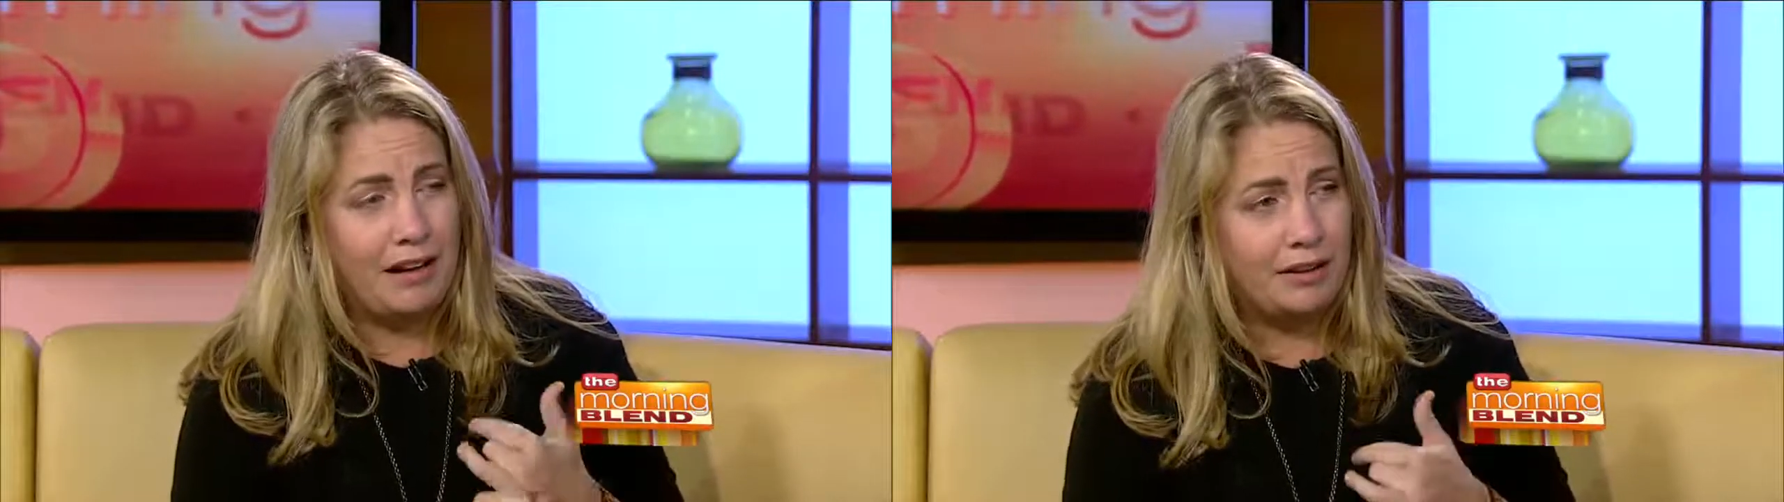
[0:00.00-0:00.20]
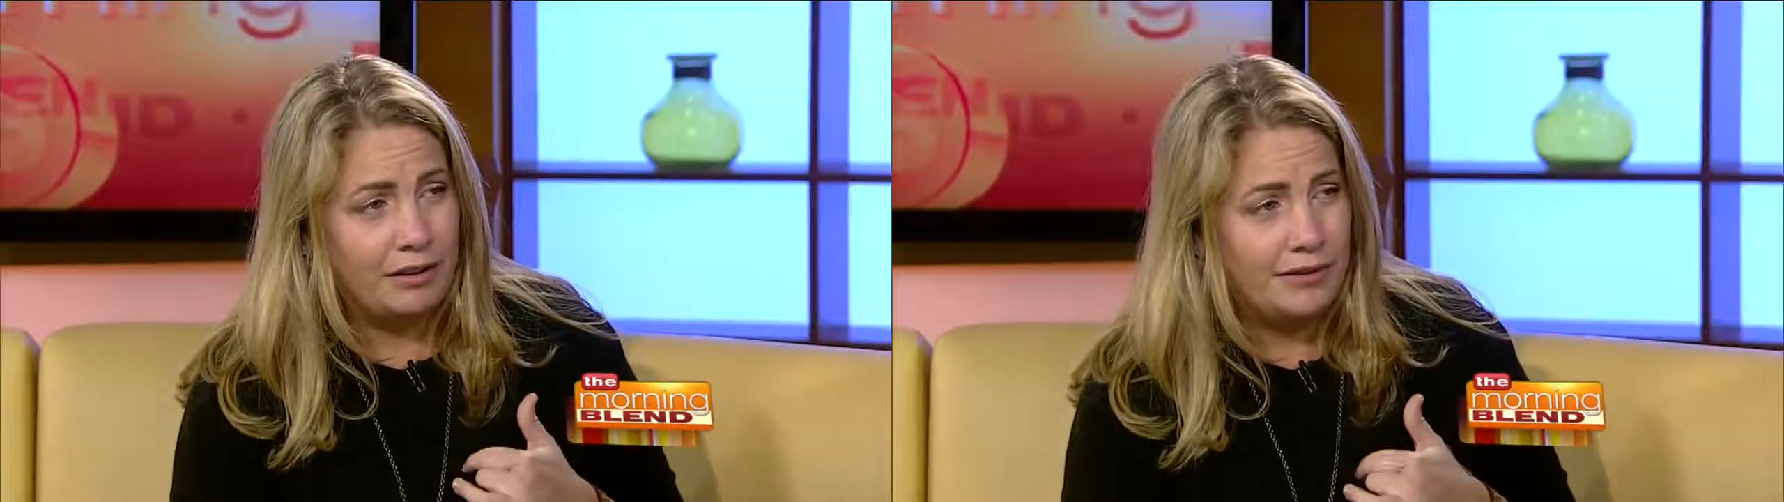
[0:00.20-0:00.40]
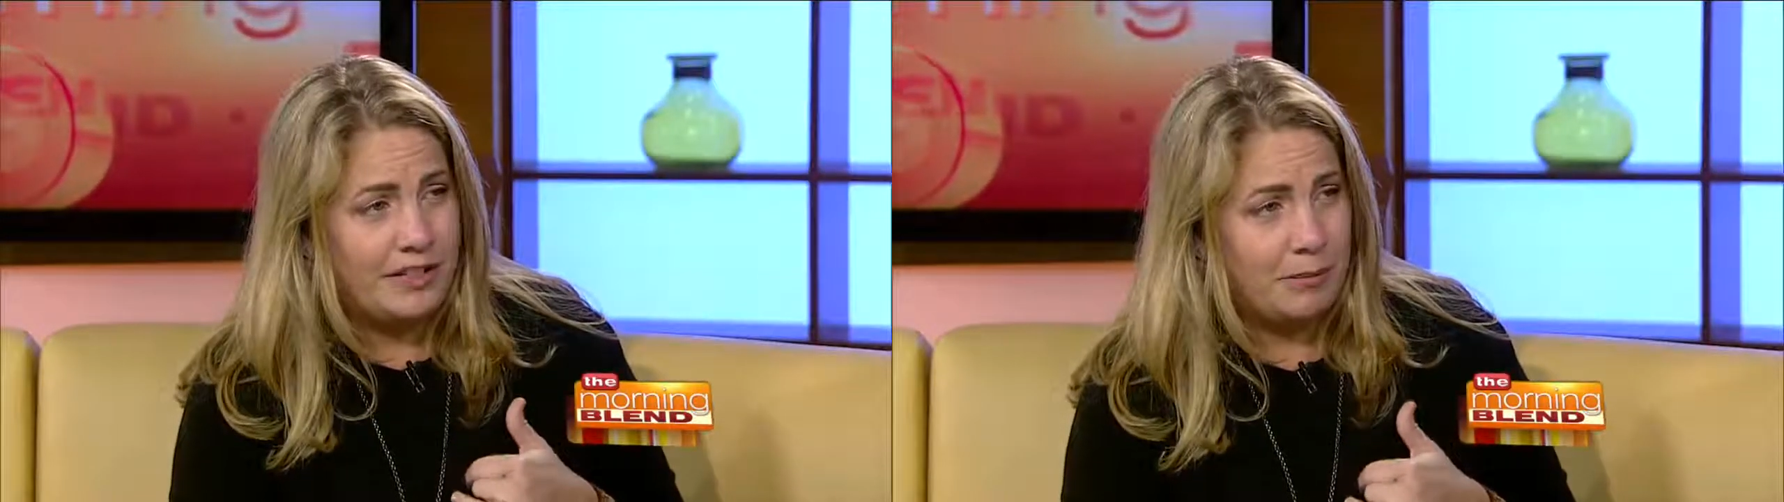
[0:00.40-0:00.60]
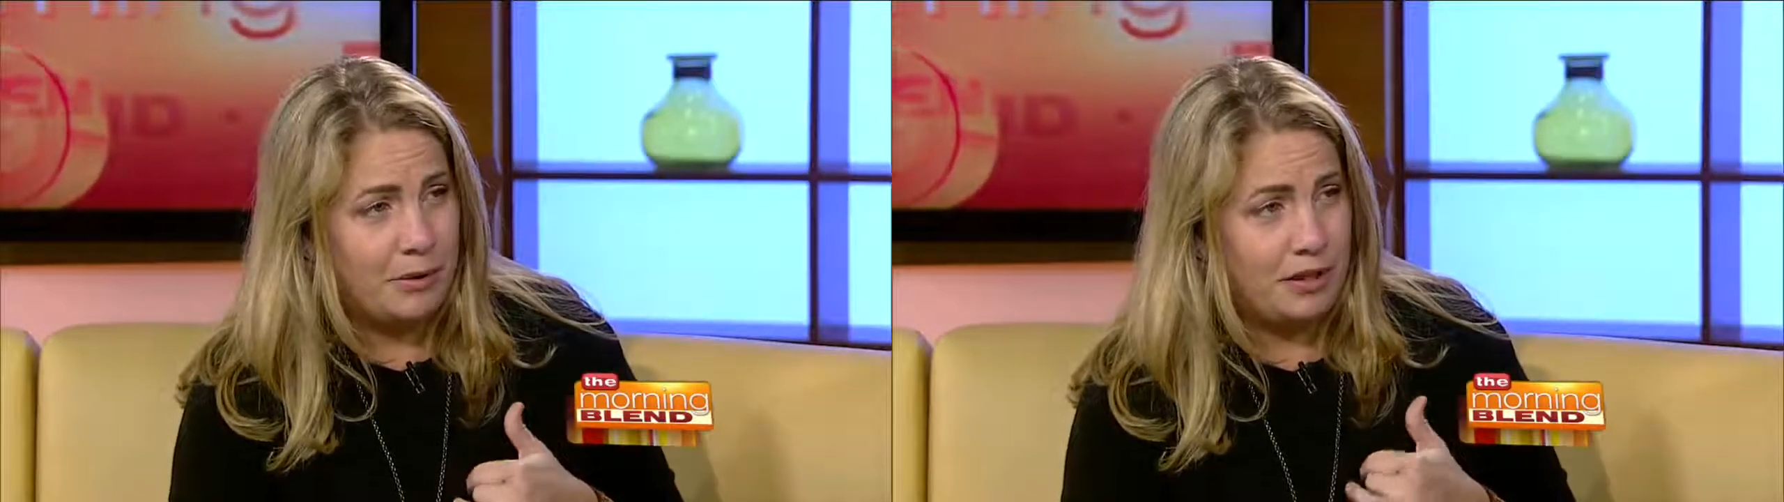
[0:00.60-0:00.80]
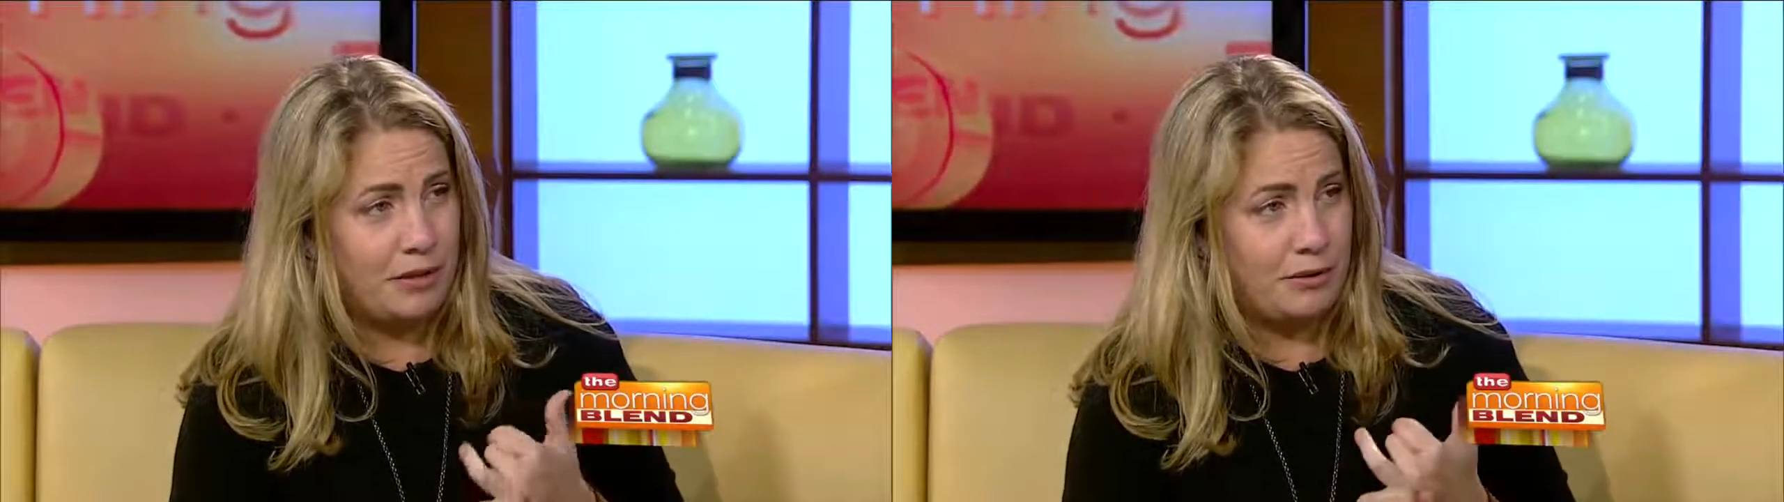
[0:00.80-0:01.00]
honor of
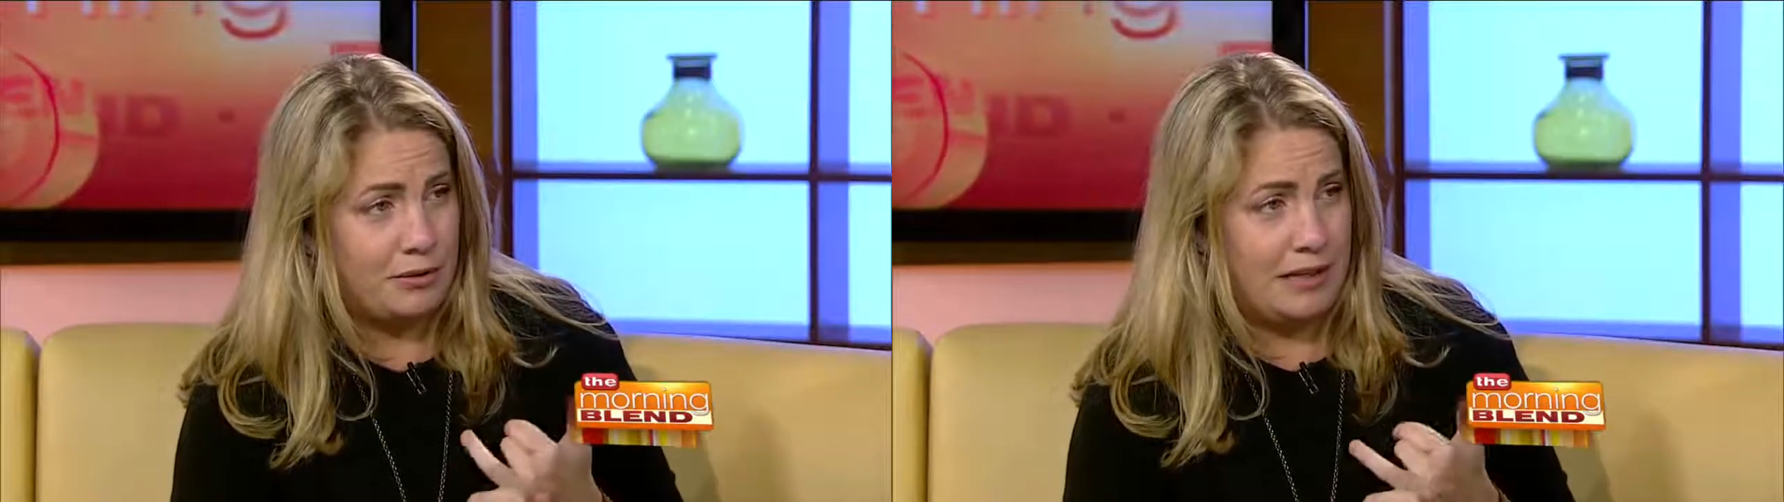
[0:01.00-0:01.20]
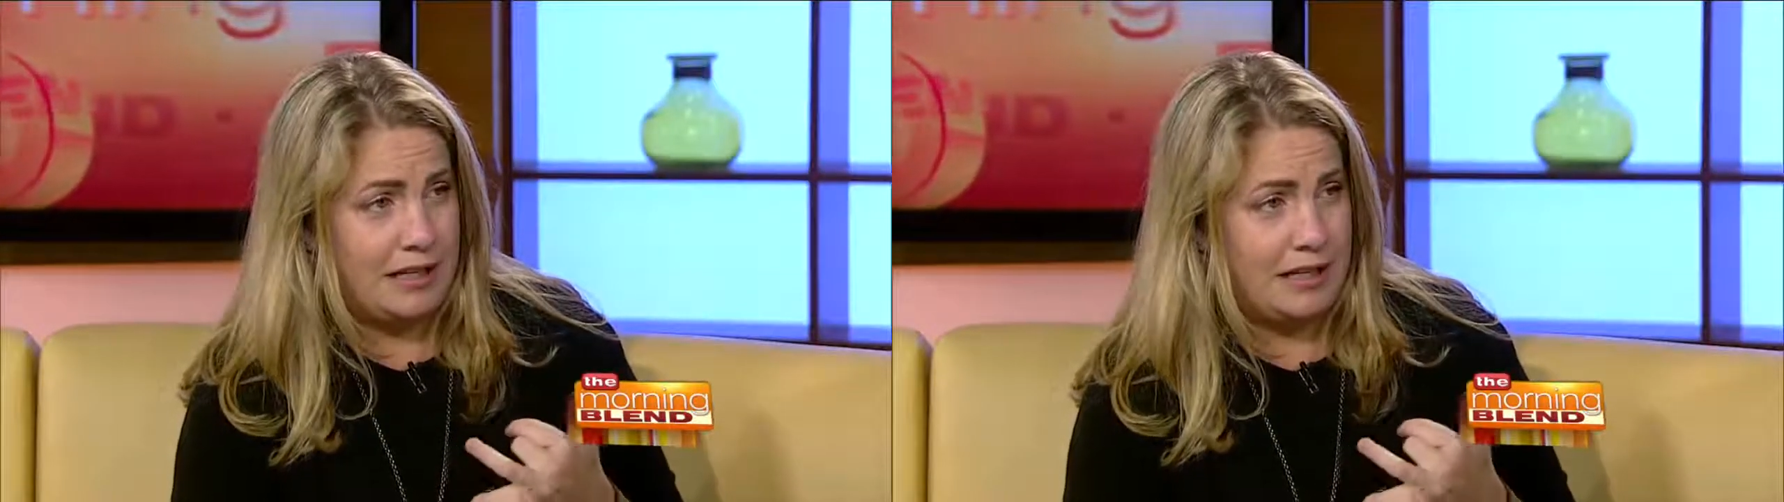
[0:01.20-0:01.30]
someone who